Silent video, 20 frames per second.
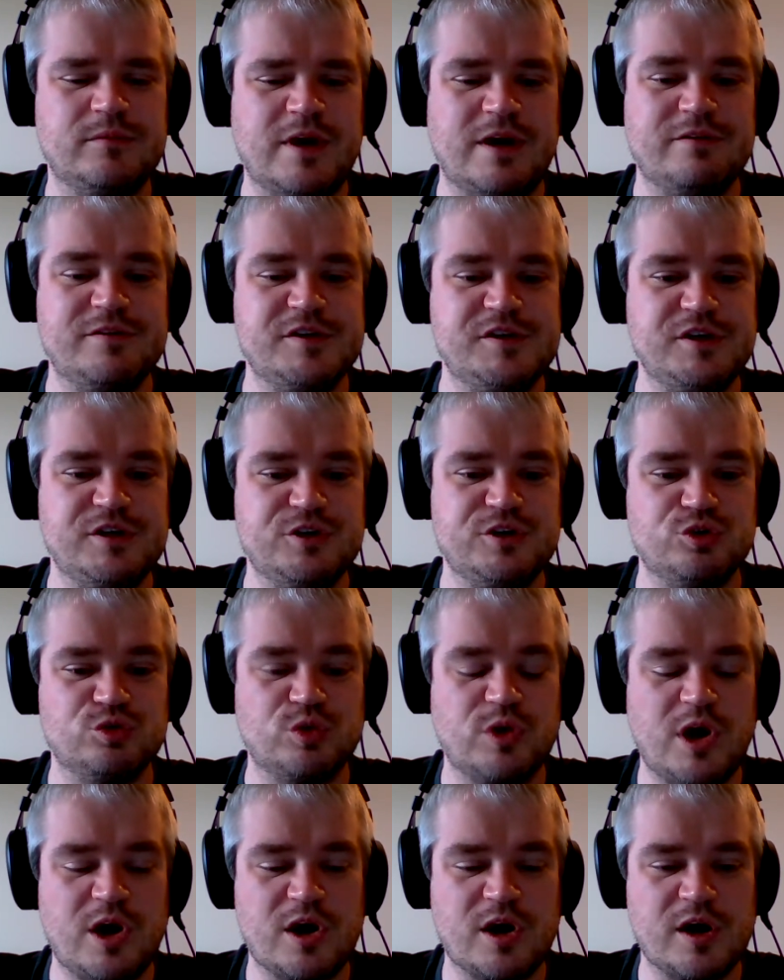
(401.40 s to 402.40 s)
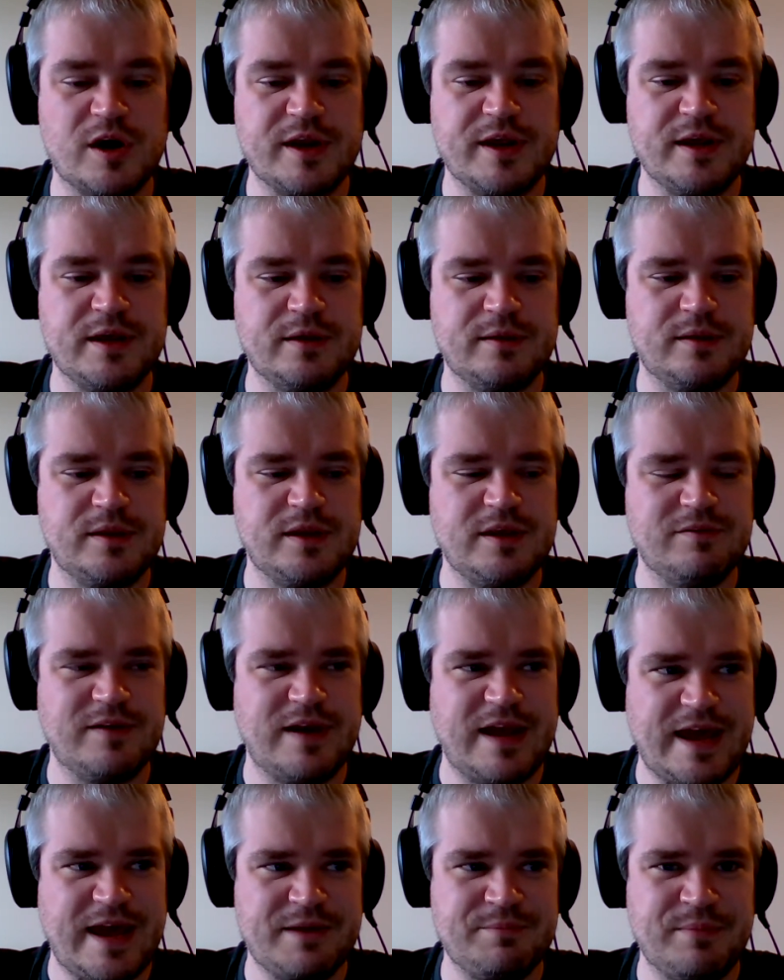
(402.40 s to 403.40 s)
obviously Drukari, even
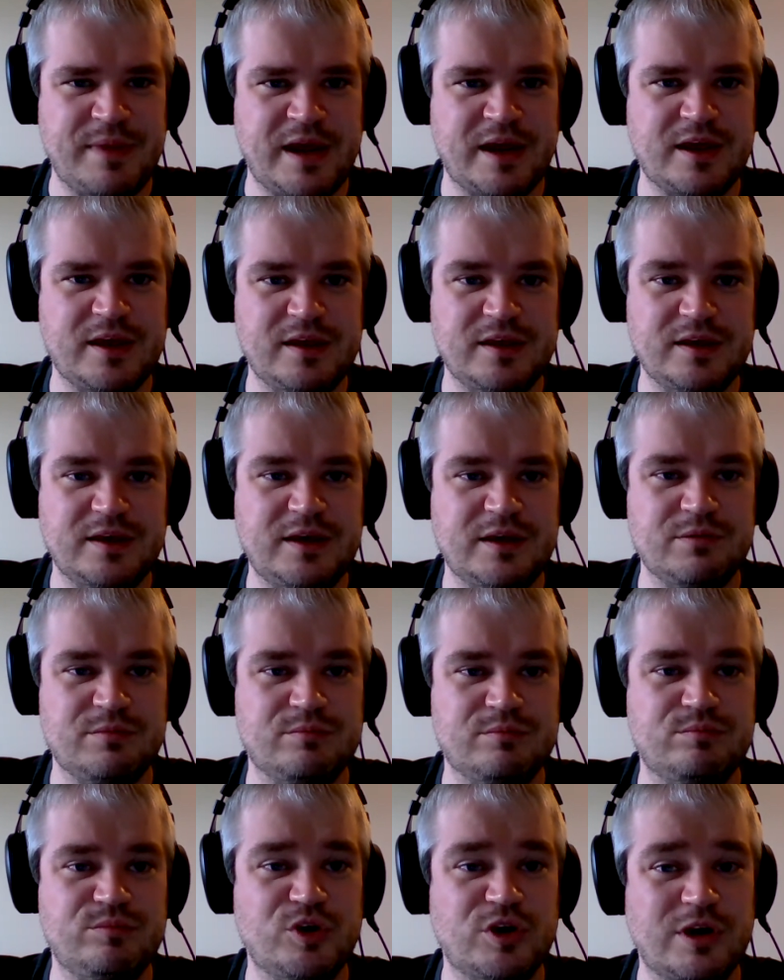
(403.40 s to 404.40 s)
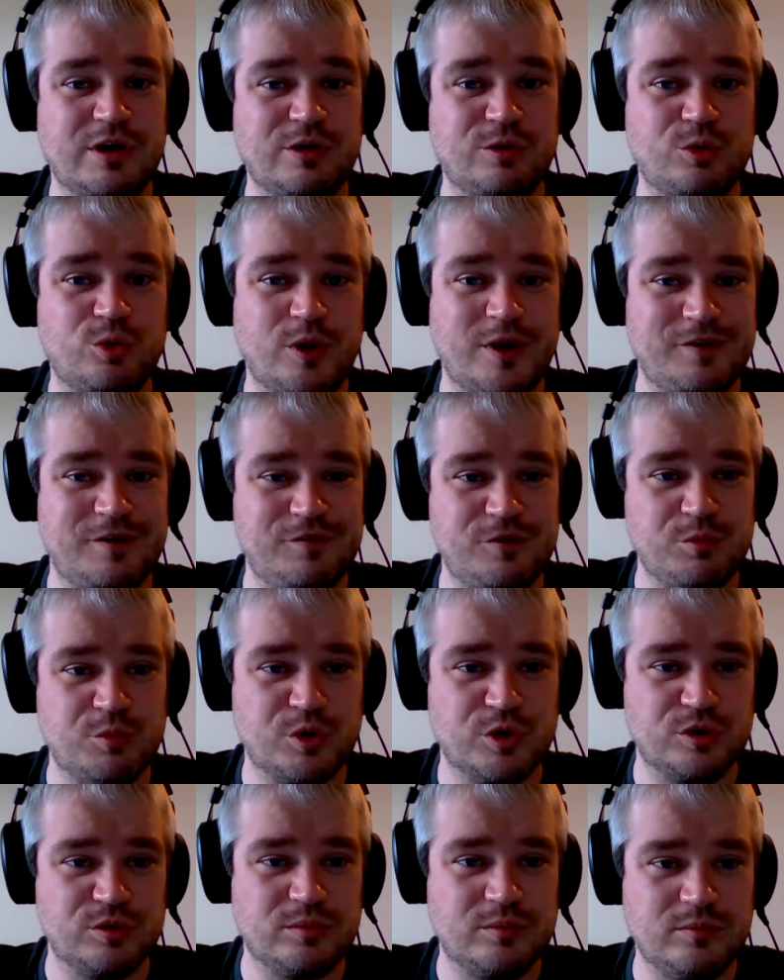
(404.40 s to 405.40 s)
Admech can put out quite a few
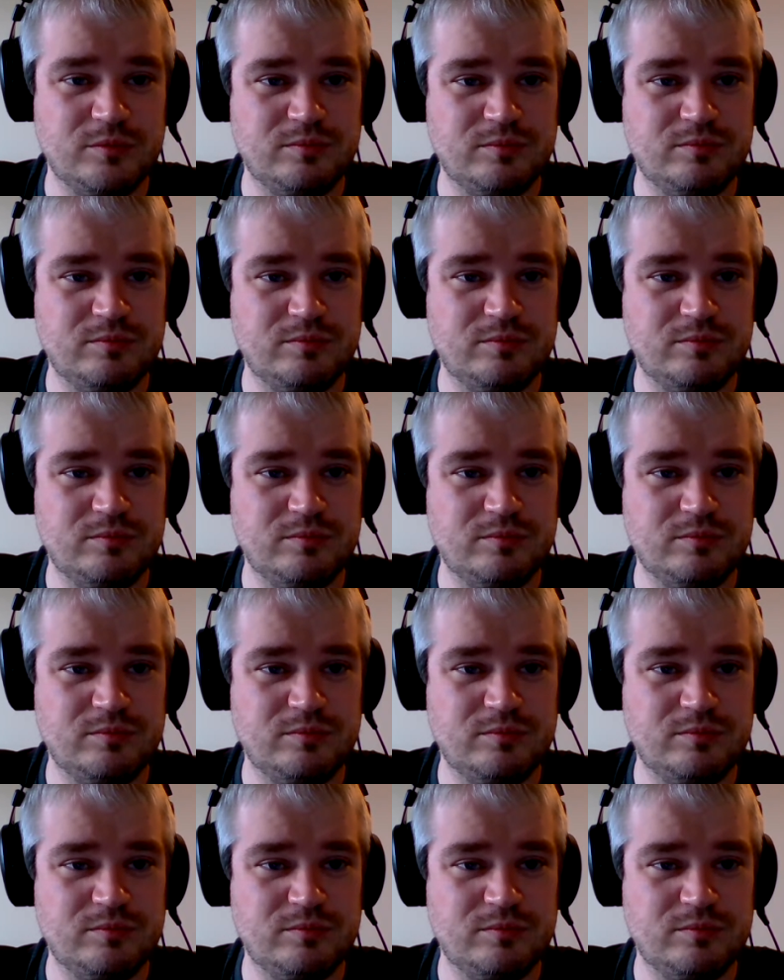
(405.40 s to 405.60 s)
more